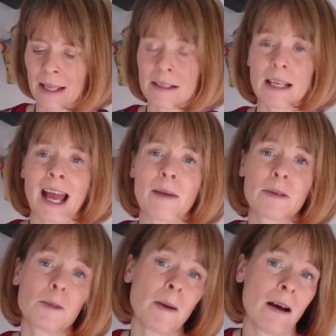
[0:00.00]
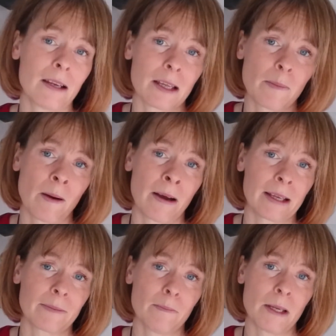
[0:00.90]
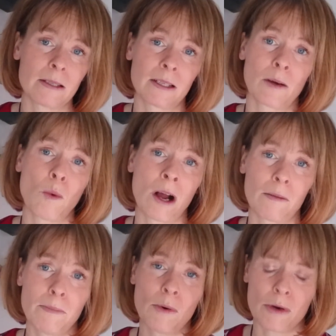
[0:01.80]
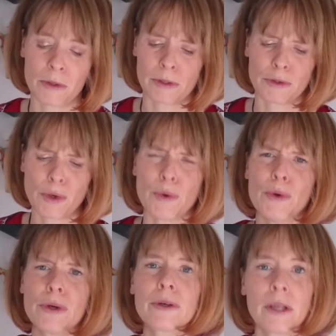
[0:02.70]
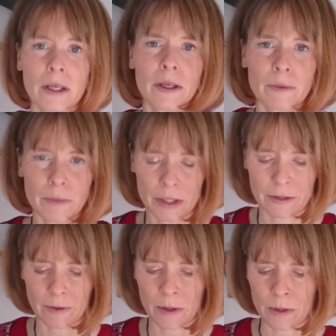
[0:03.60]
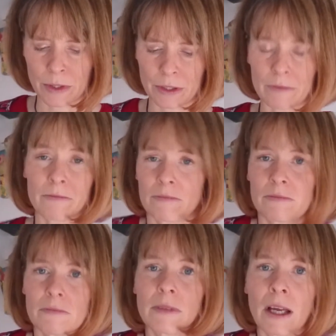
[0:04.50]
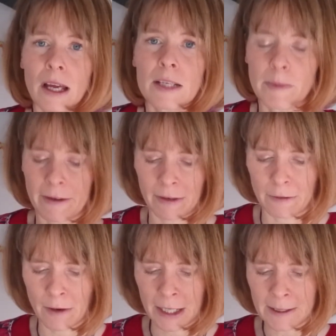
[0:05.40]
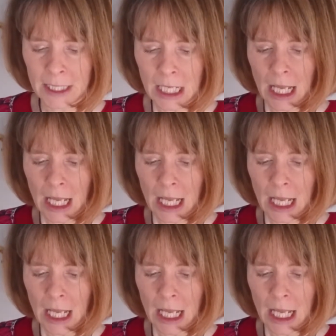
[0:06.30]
And it happens partly by meeting a wild boar who can talk, which of course is perfectly fine.